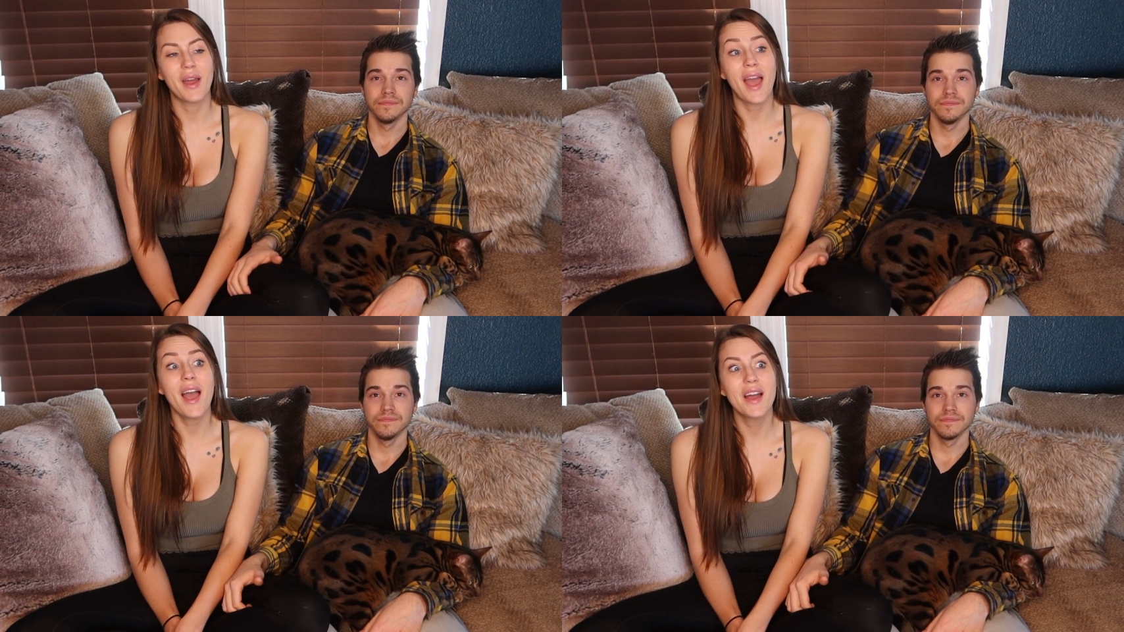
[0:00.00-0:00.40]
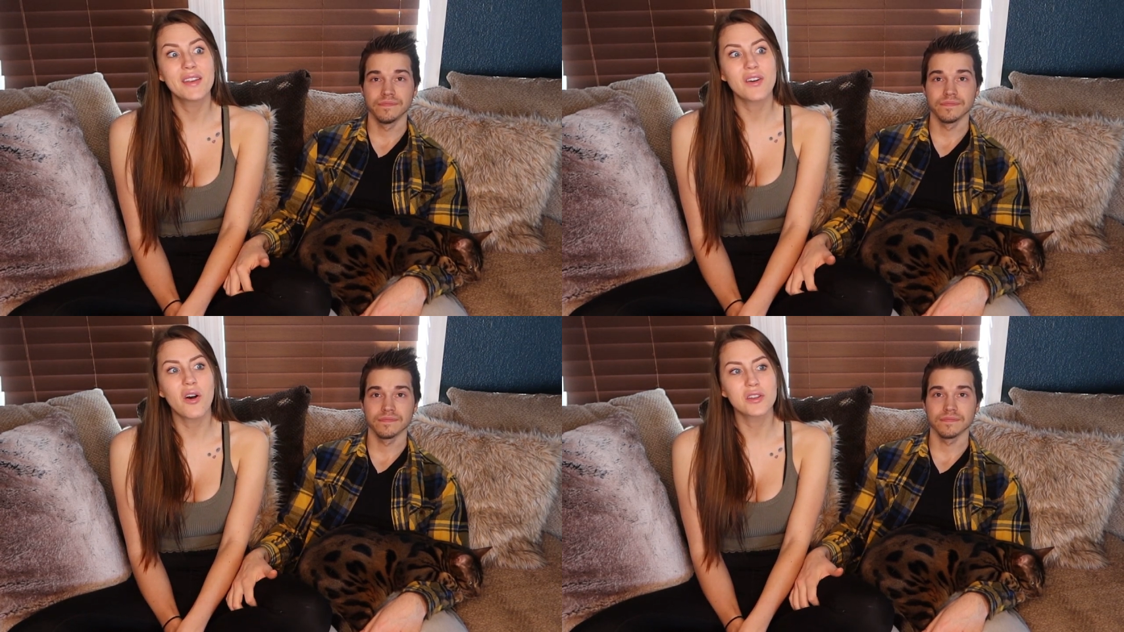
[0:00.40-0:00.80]

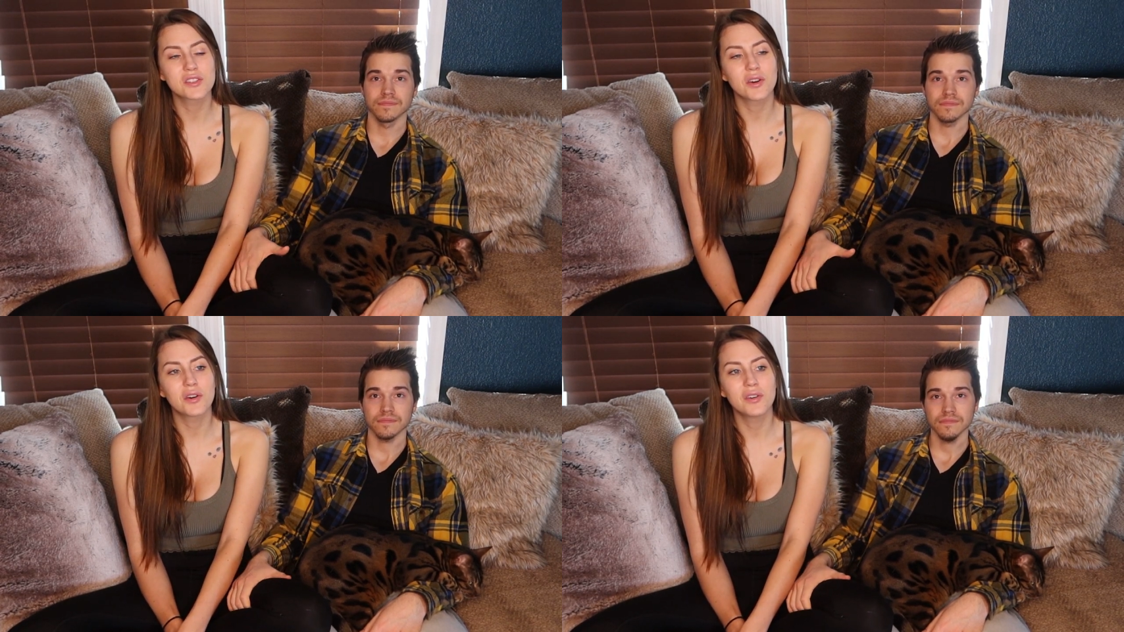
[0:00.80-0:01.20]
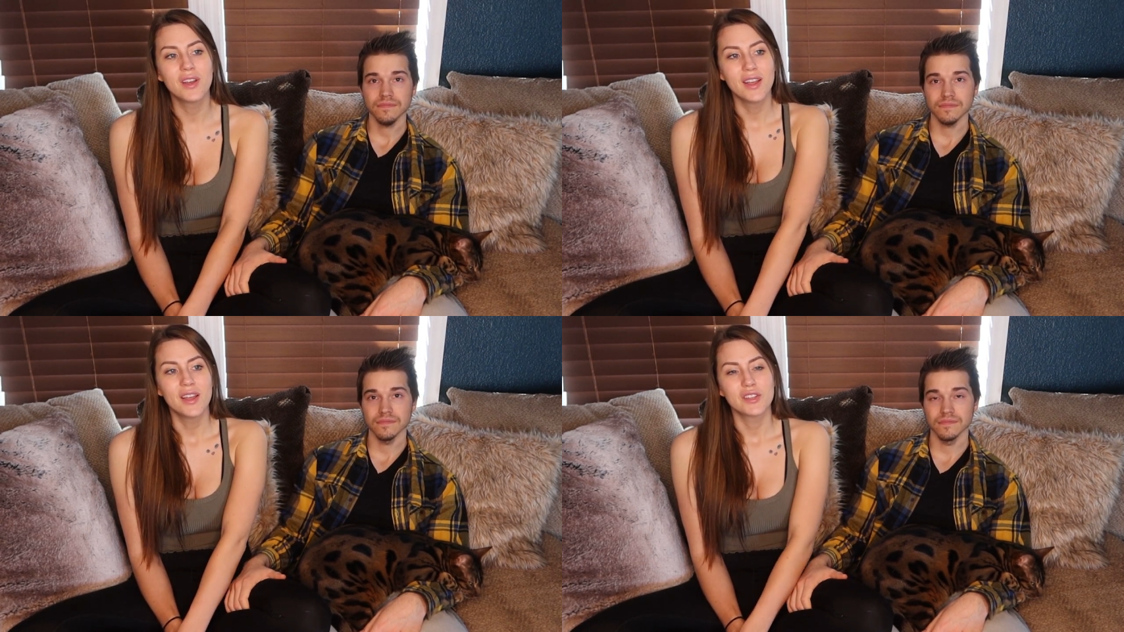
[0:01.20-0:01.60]
Speaker 1: And
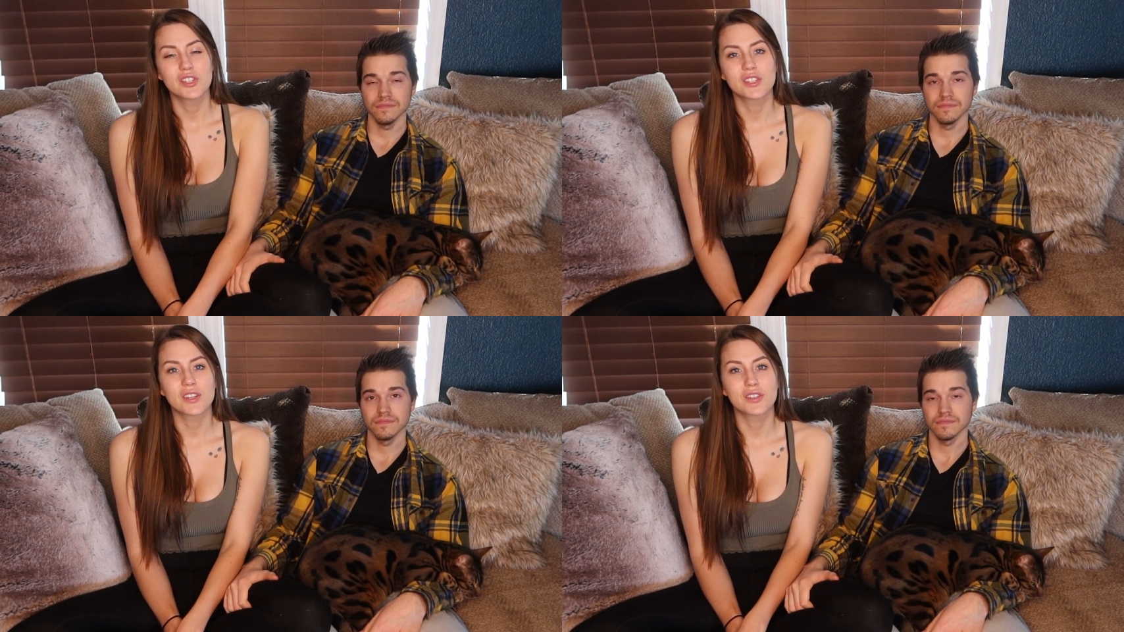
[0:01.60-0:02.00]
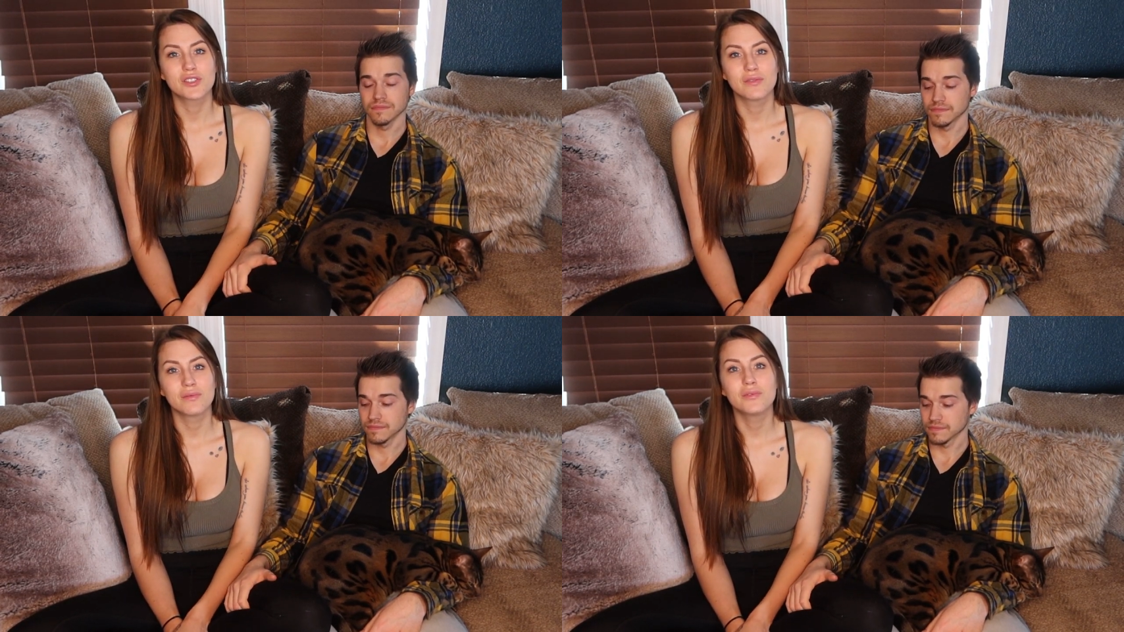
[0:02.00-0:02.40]
also, just a
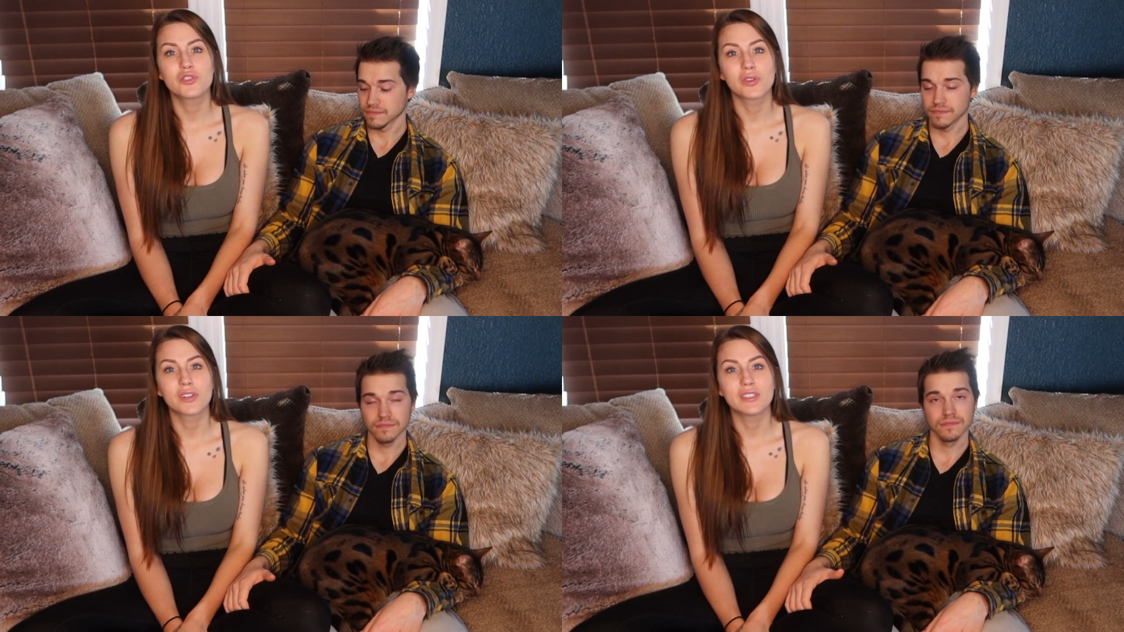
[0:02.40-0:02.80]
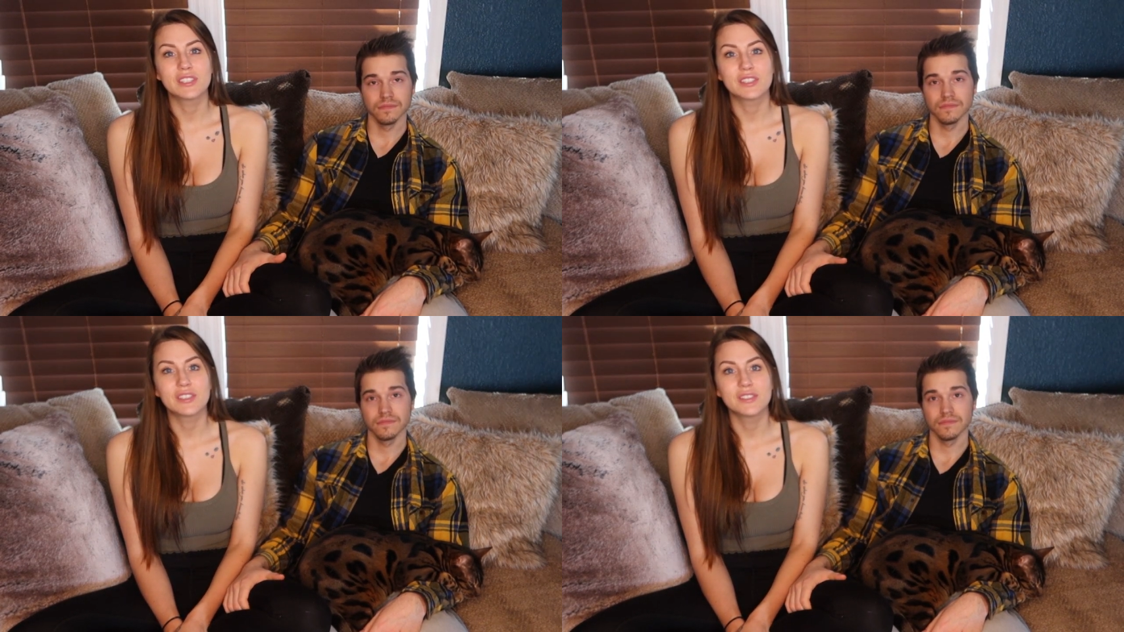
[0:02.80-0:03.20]
sh short
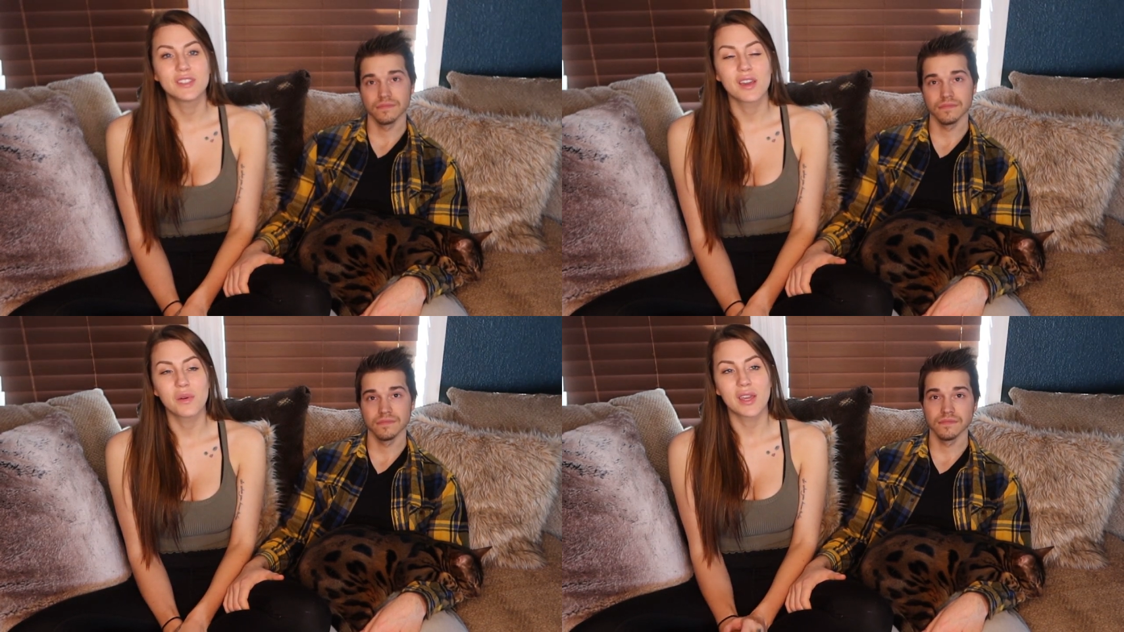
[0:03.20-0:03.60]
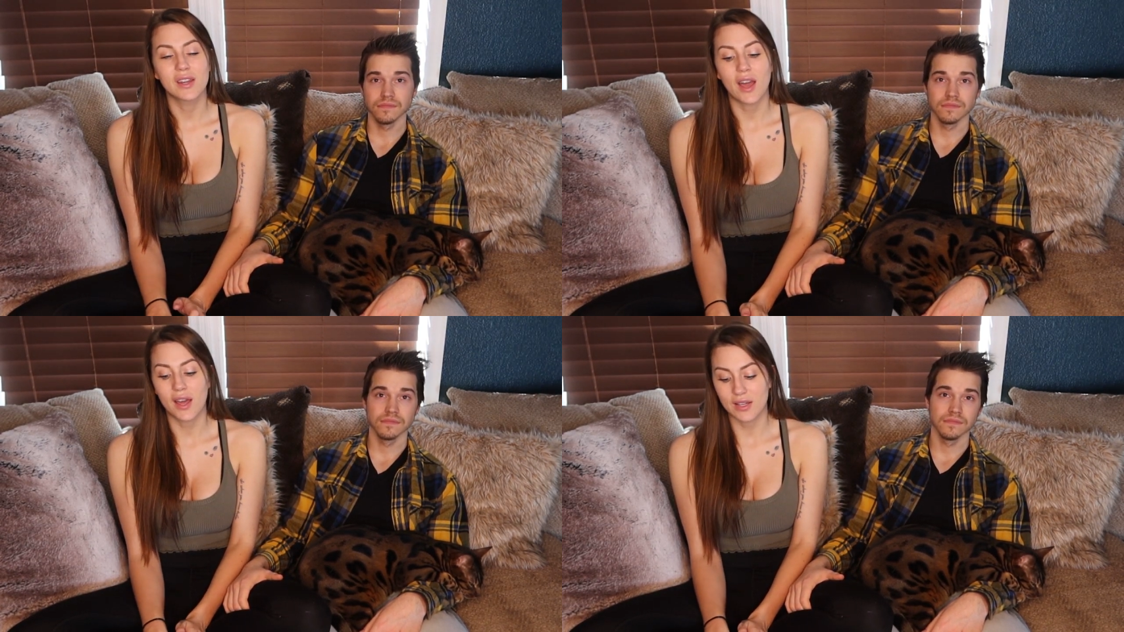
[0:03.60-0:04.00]
little thing we
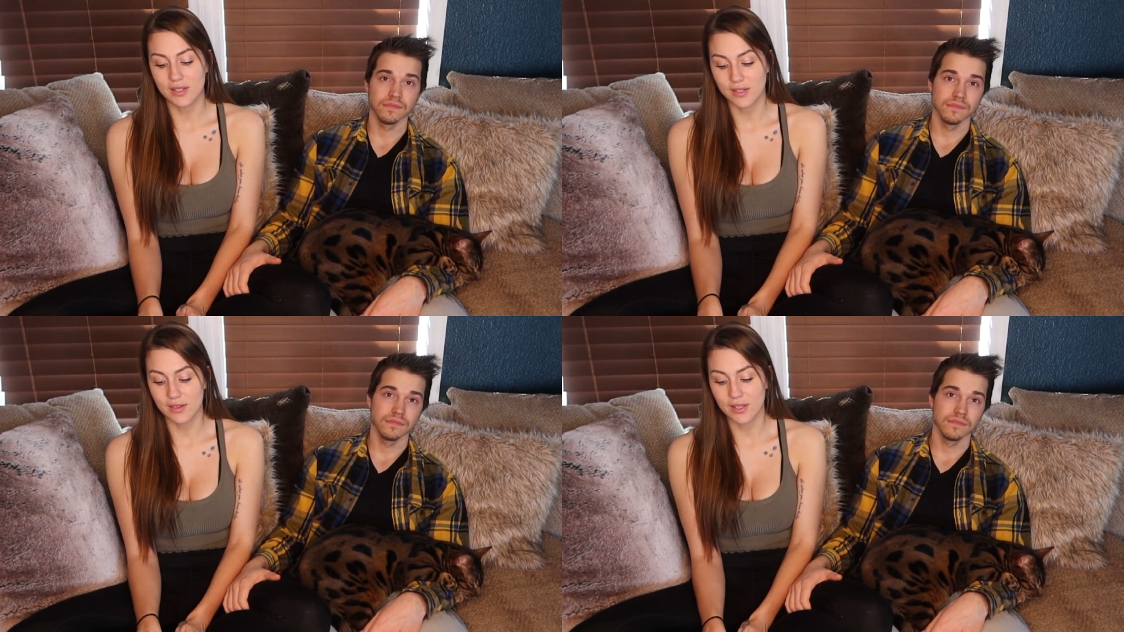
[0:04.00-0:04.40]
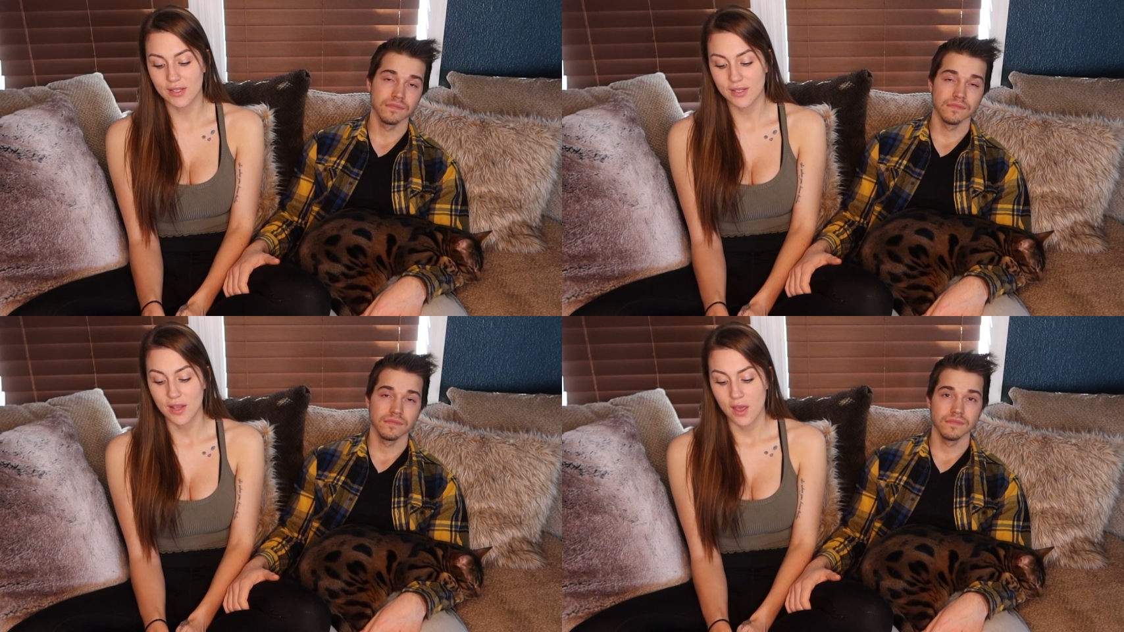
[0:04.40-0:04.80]
can add into
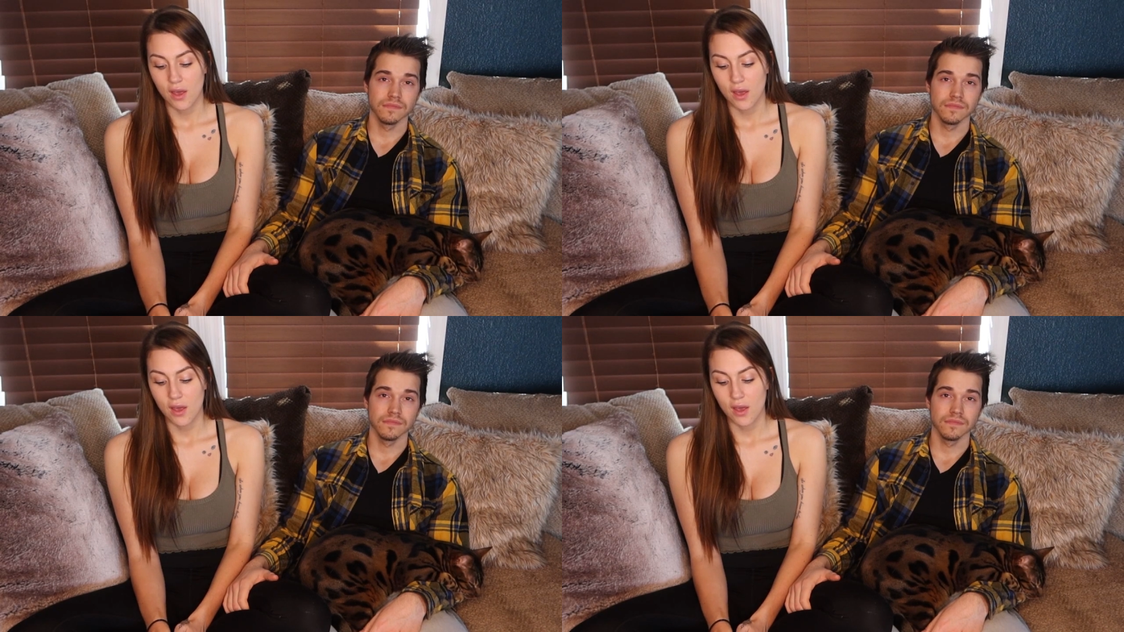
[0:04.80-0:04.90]
this.